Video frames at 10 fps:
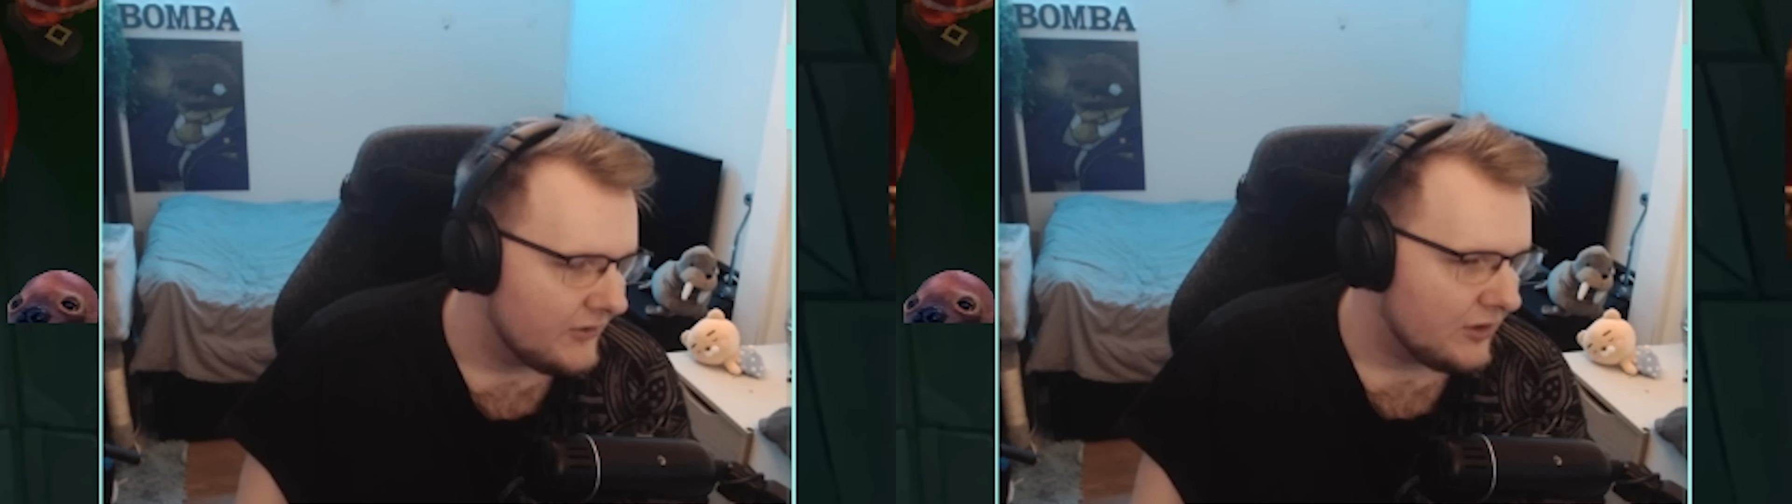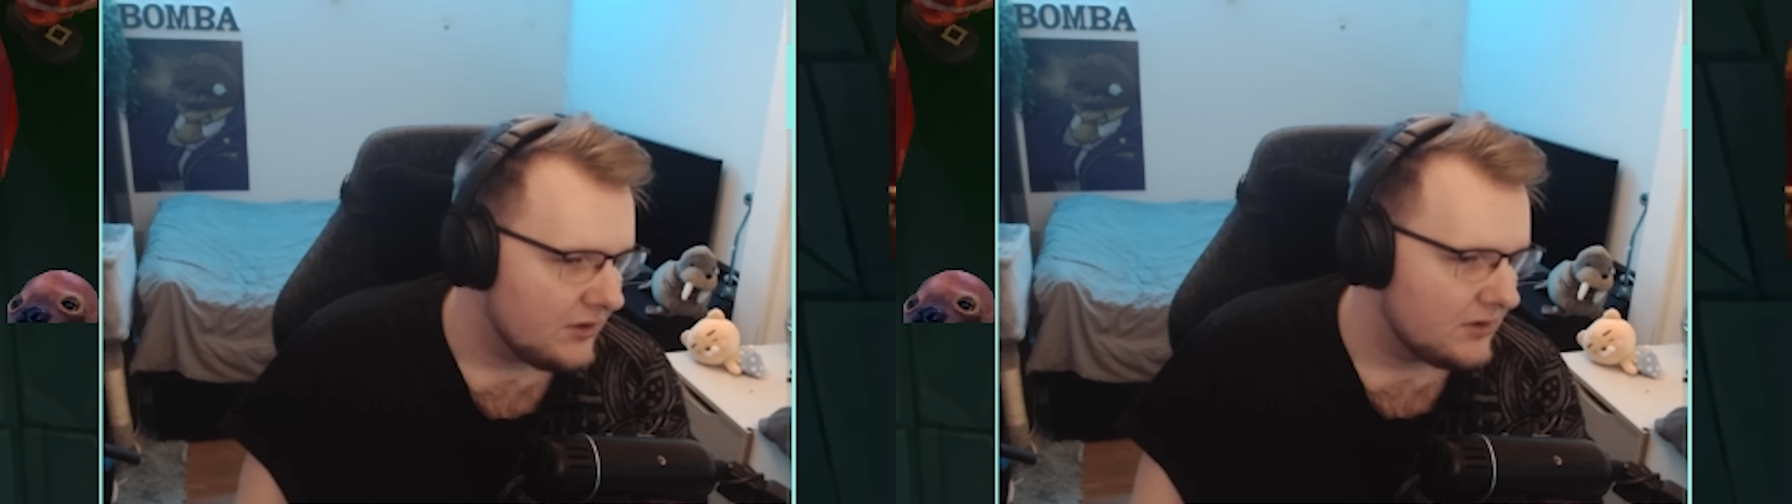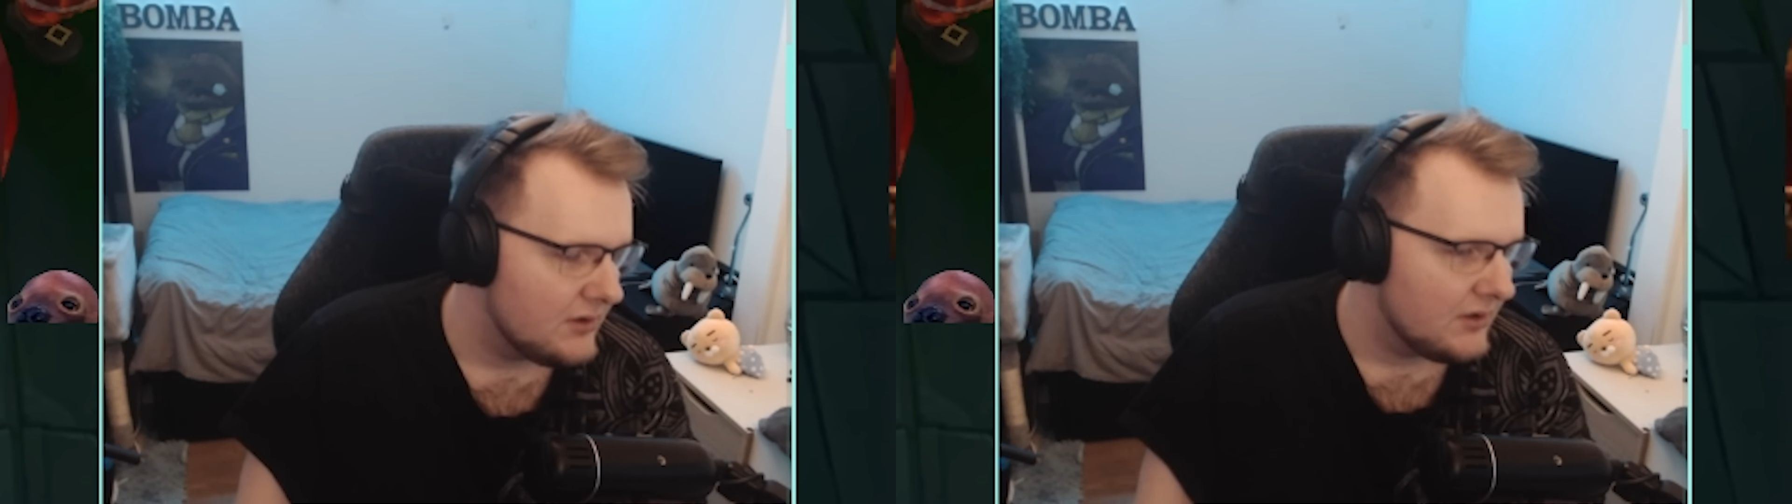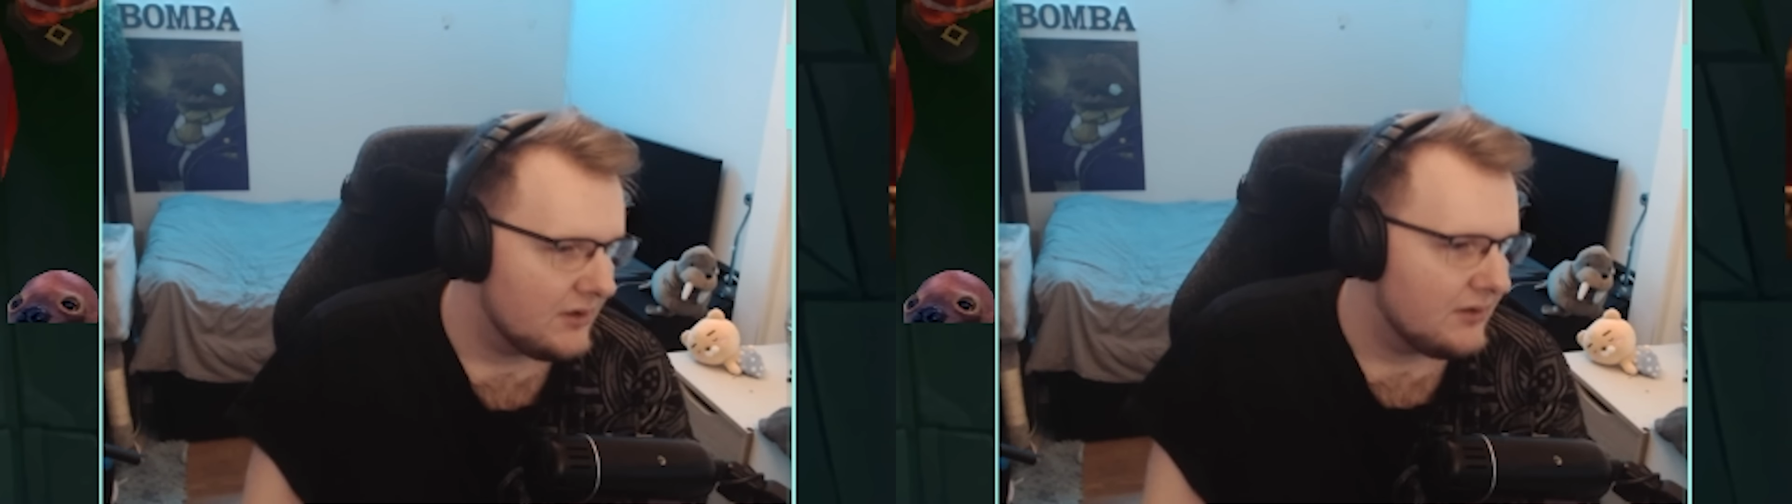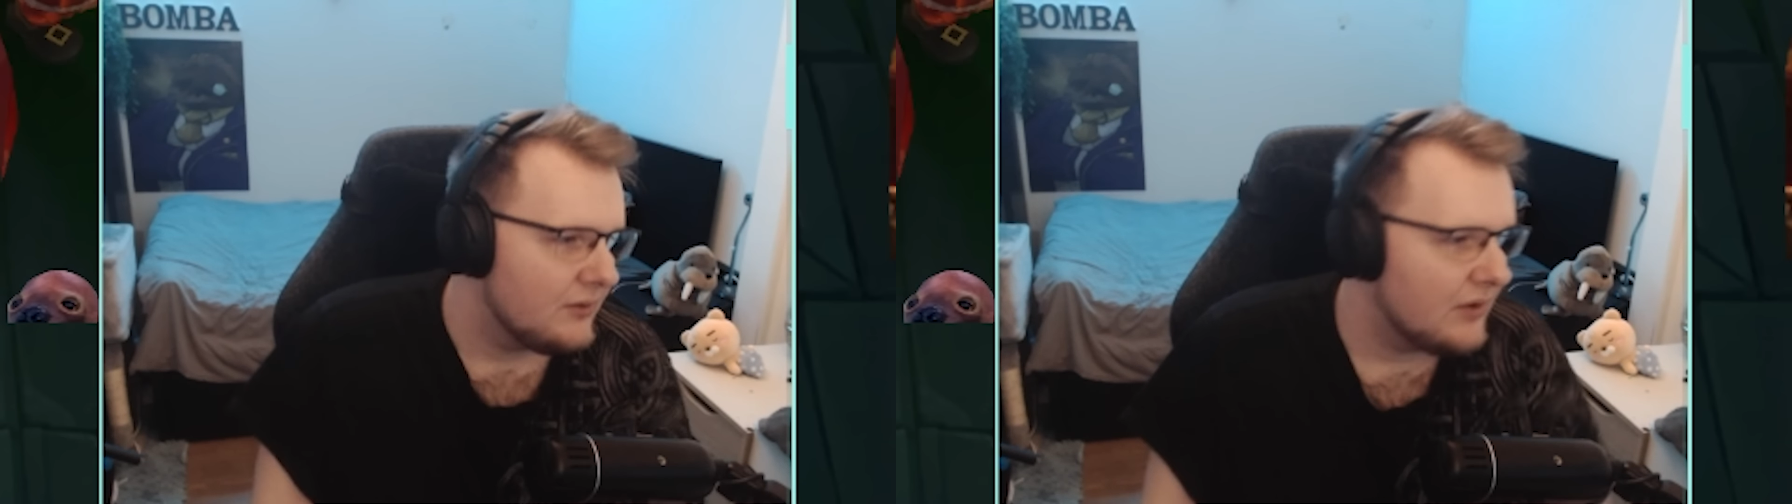Talk
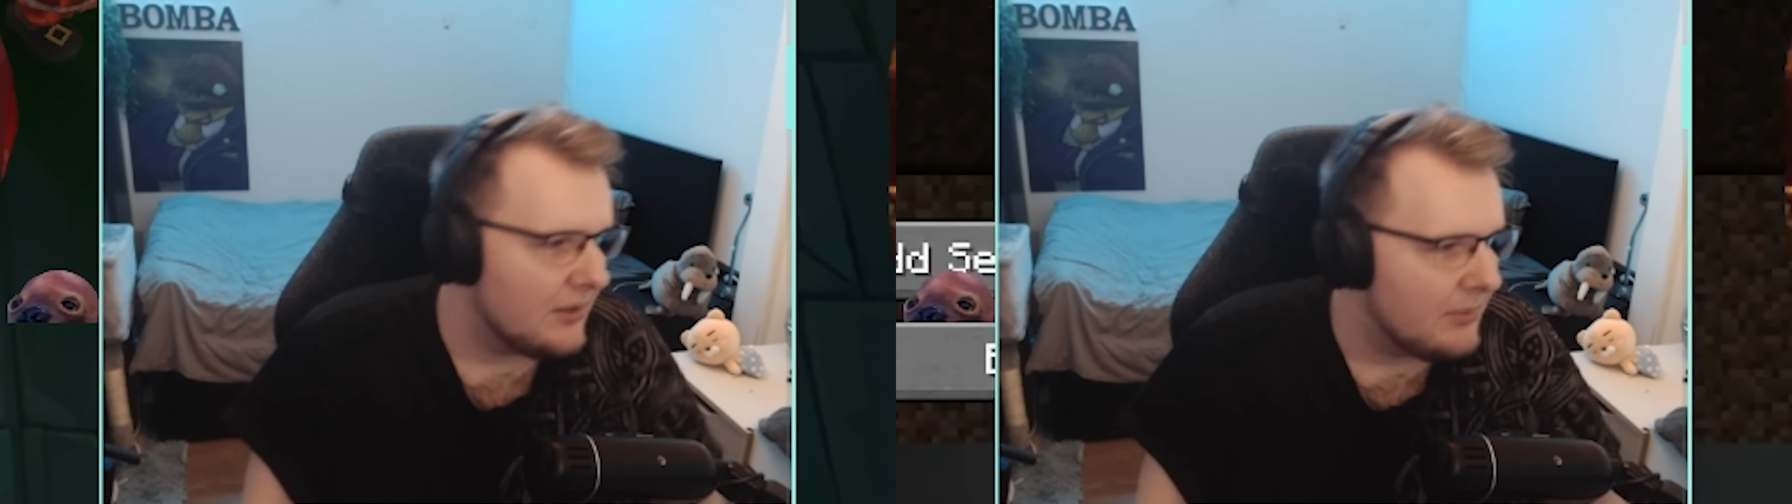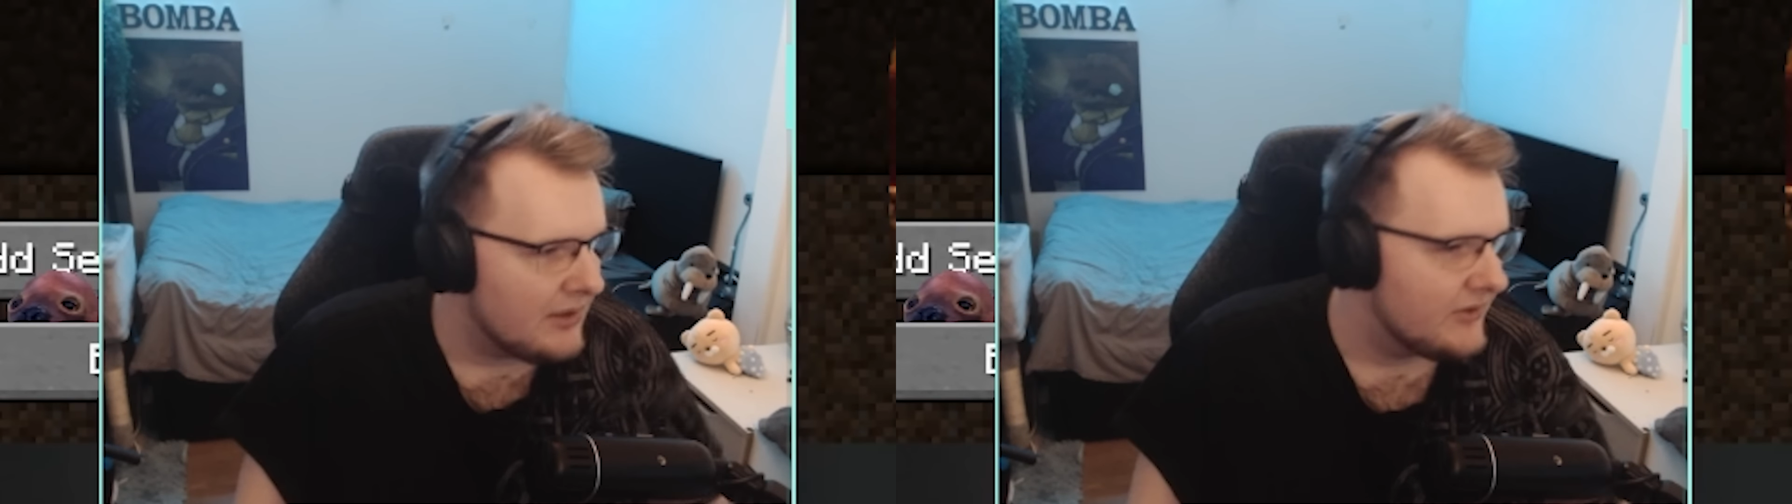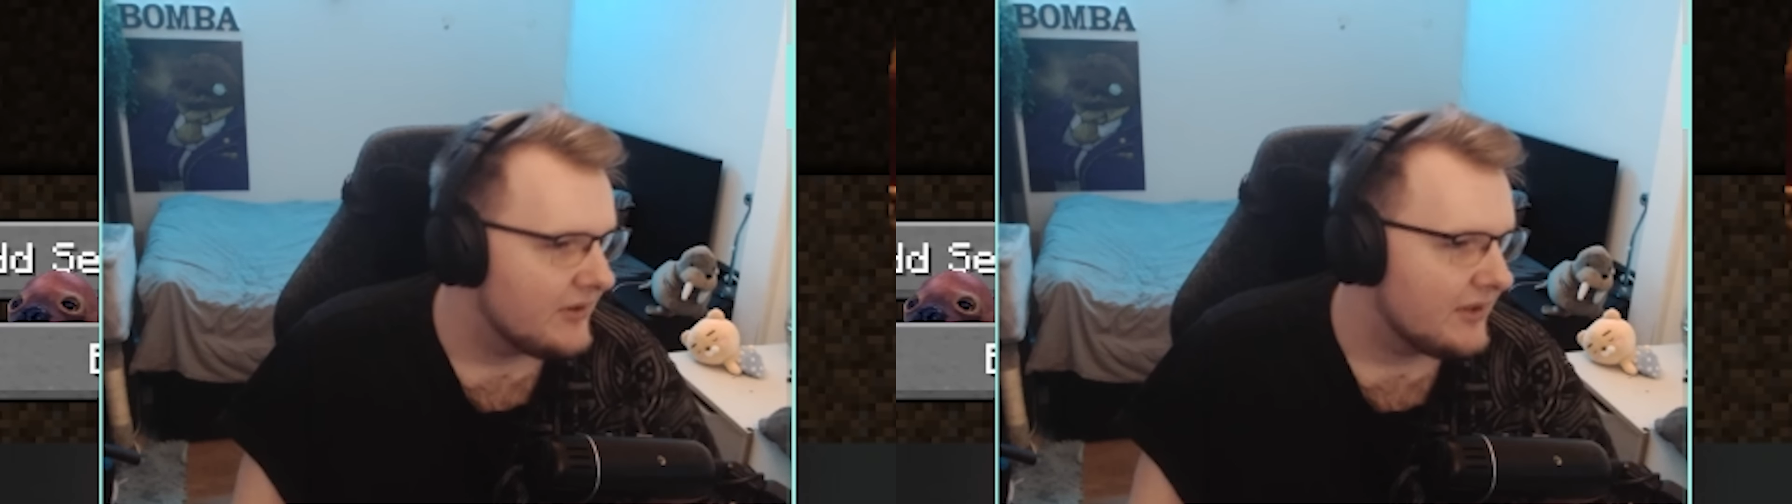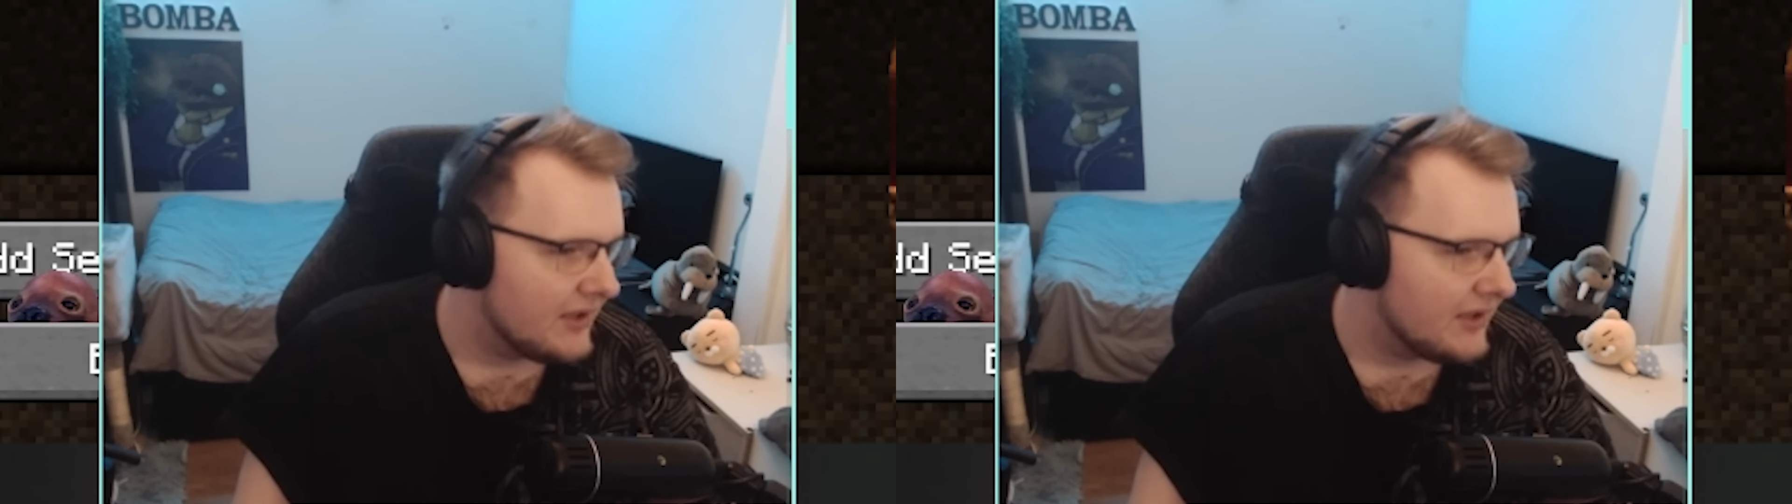about